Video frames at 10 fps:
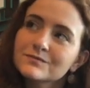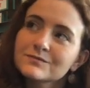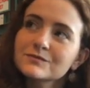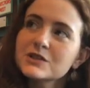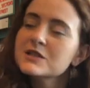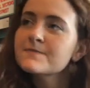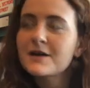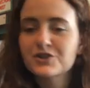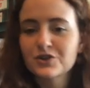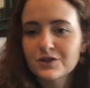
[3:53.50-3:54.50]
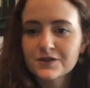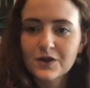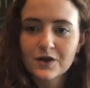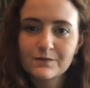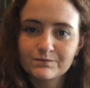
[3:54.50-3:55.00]
special,
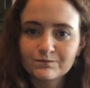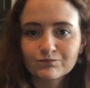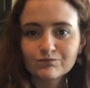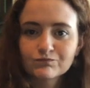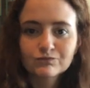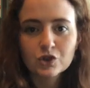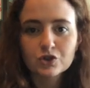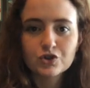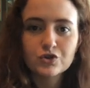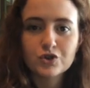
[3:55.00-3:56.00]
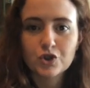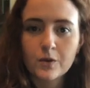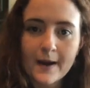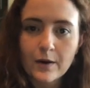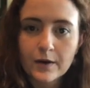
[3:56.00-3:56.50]
certain juju
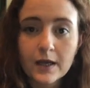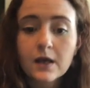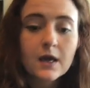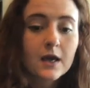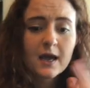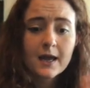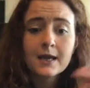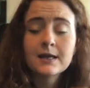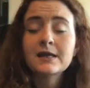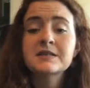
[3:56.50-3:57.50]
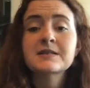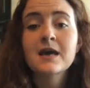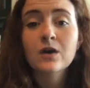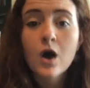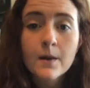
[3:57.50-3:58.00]
about it. It is a
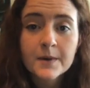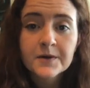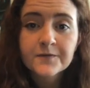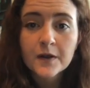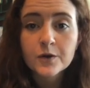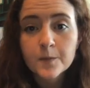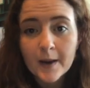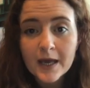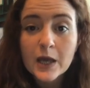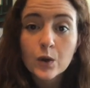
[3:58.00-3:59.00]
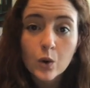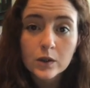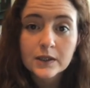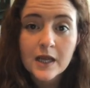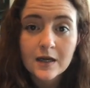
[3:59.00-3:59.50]
comma followed by a
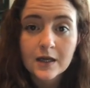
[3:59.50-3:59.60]
coordinating